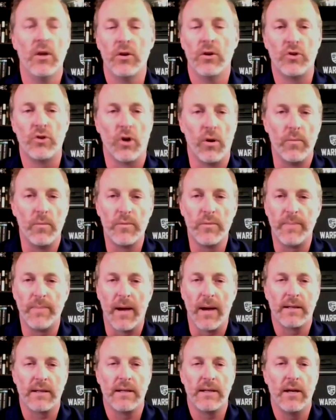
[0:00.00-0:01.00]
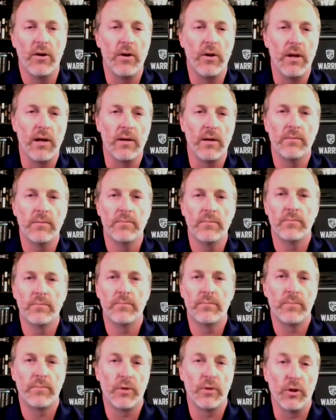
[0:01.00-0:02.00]
germs, bacteria,
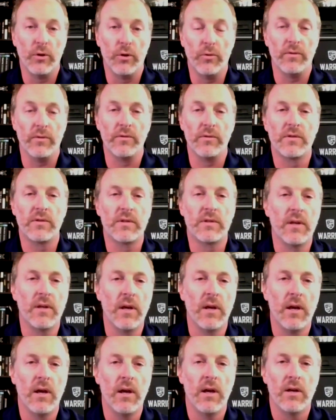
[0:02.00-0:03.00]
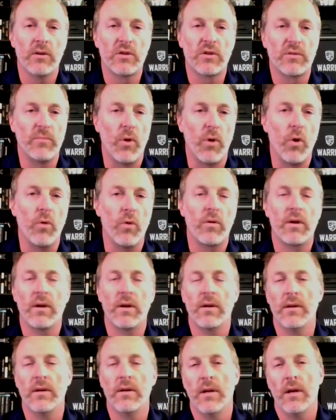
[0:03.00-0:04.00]
pollutants, smoke,